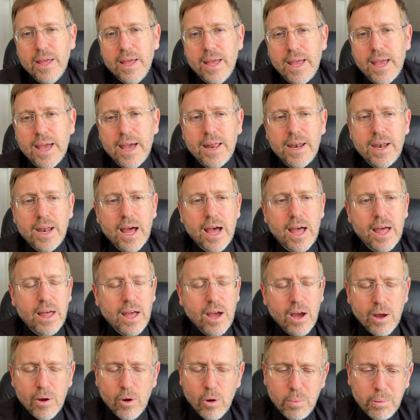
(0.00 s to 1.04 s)
And
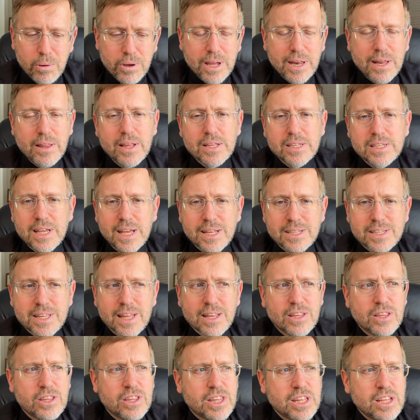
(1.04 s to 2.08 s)
I hope you're getting the sense
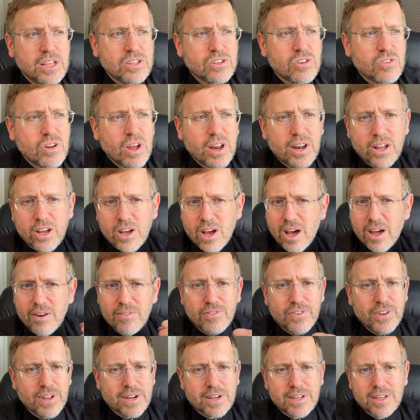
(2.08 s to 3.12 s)
that these are not in
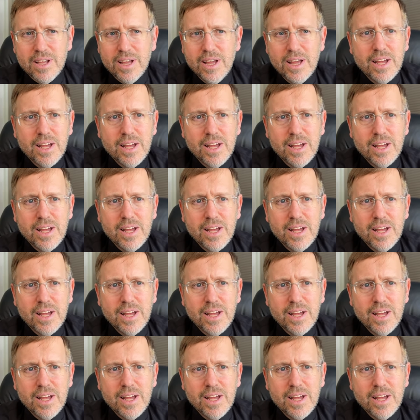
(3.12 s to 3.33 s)
conflict.